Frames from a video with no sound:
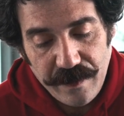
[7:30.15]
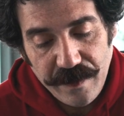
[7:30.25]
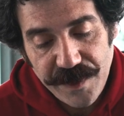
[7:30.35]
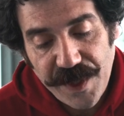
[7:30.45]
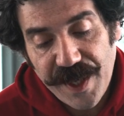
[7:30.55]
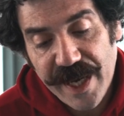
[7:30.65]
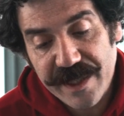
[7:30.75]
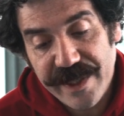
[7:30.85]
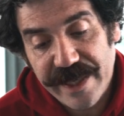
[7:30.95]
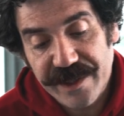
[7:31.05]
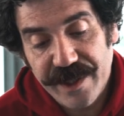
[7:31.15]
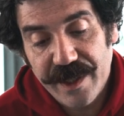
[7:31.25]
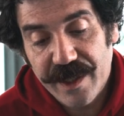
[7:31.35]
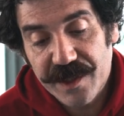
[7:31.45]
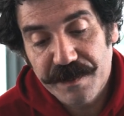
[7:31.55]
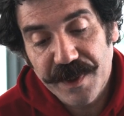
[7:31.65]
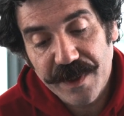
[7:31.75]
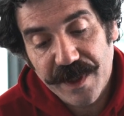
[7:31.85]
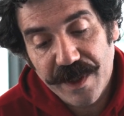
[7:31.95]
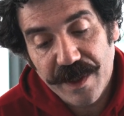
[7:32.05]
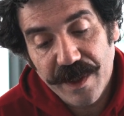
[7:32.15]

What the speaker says: So the next section in this book,